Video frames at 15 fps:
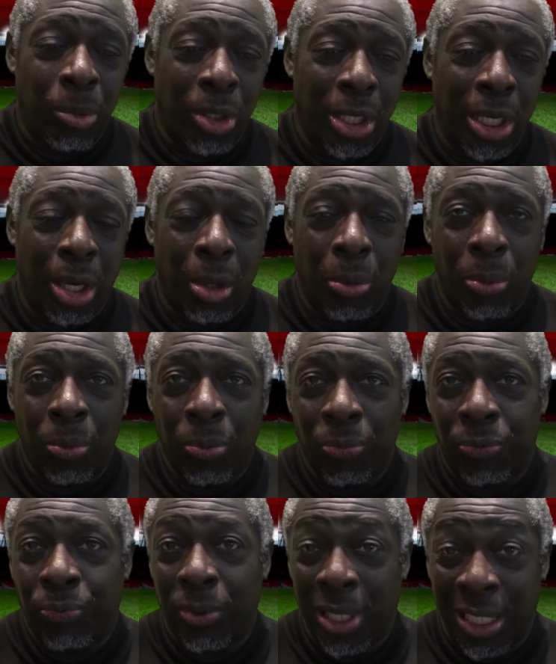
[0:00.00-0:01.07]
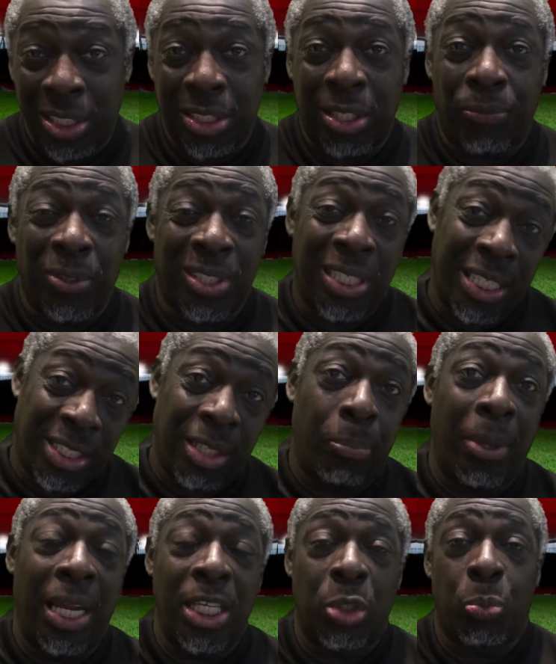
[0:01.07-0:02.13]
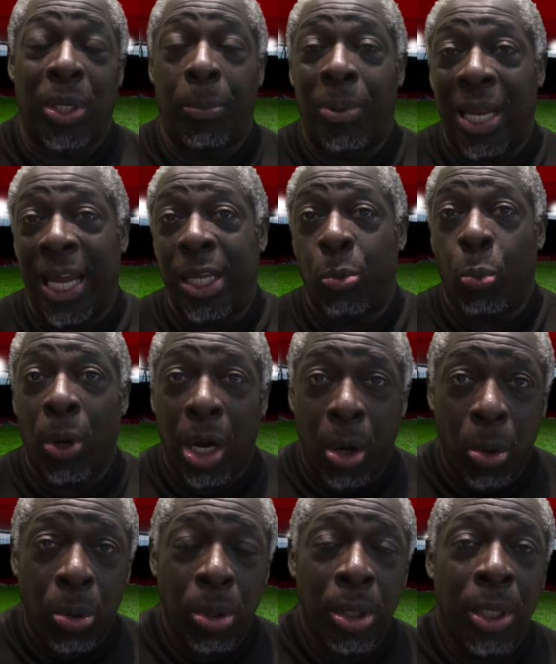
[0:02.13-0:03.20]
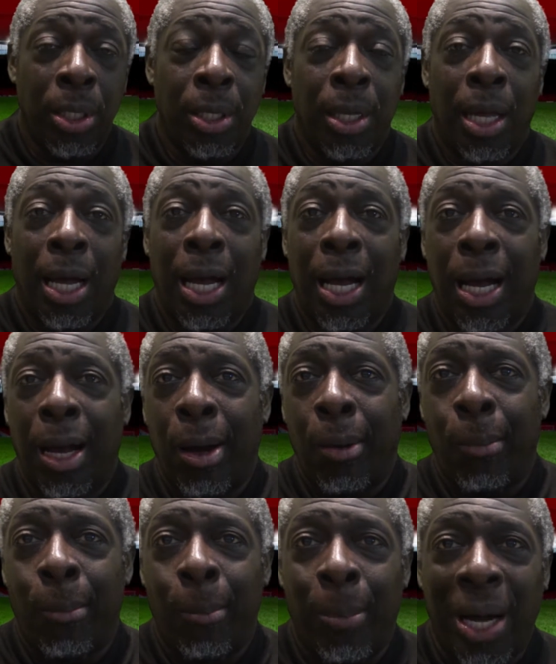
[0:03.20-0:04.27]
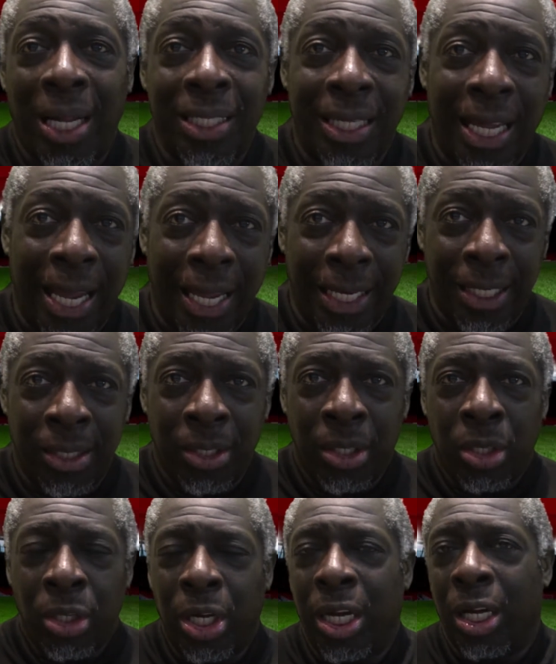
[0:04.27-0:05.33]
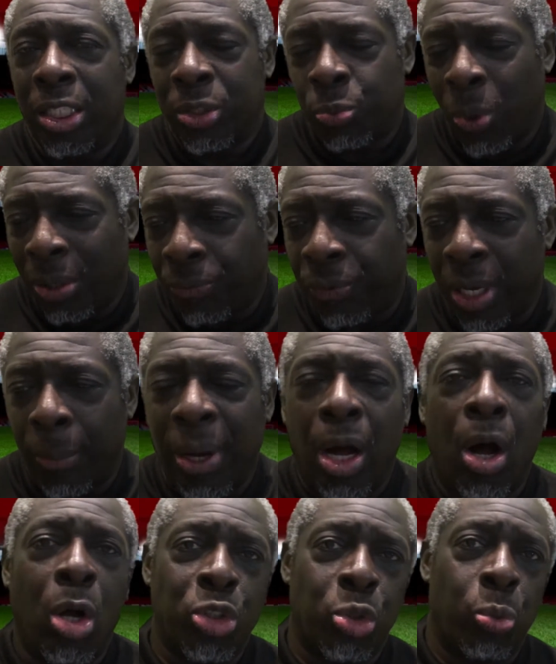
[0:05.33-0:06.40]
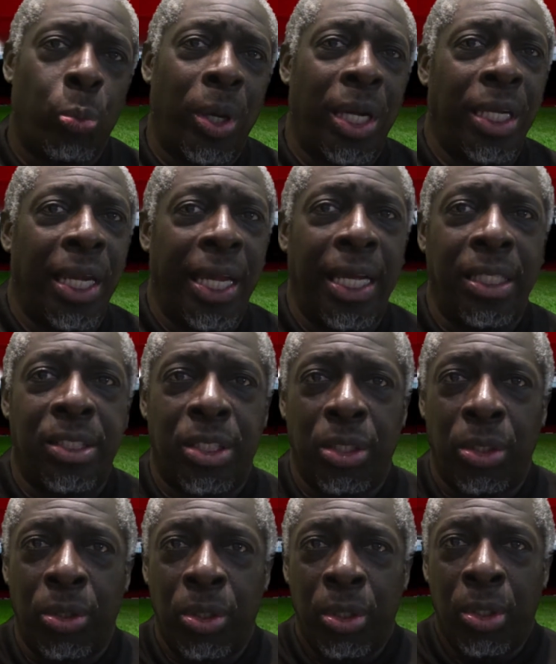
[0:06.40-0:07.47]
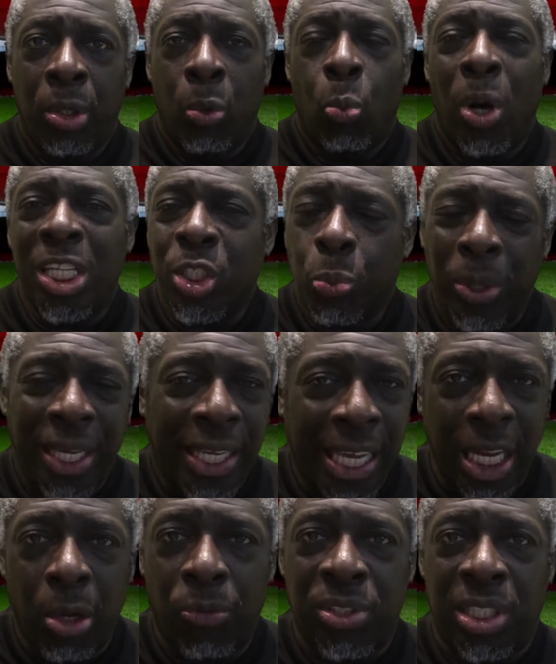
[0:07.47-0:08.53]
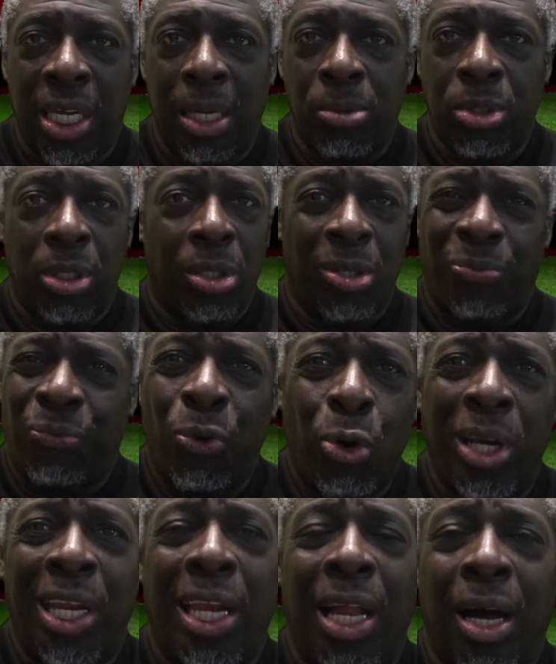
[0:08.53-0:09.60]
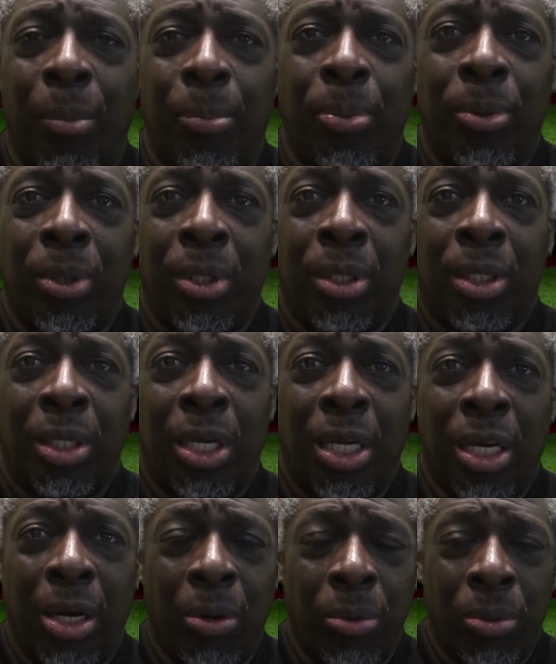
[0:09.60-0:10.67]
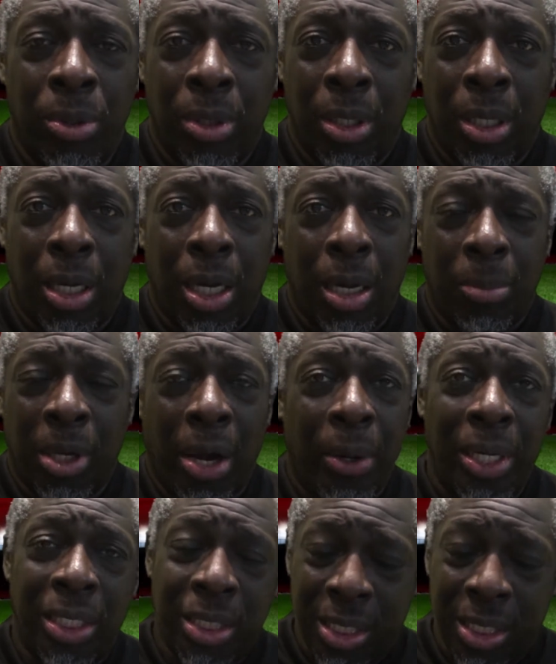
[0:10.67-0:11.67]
As I said, for 60 minutes we played well, but then there's one thing about Arsenal: we need to, once we kill off teams, look 4-0 up, going into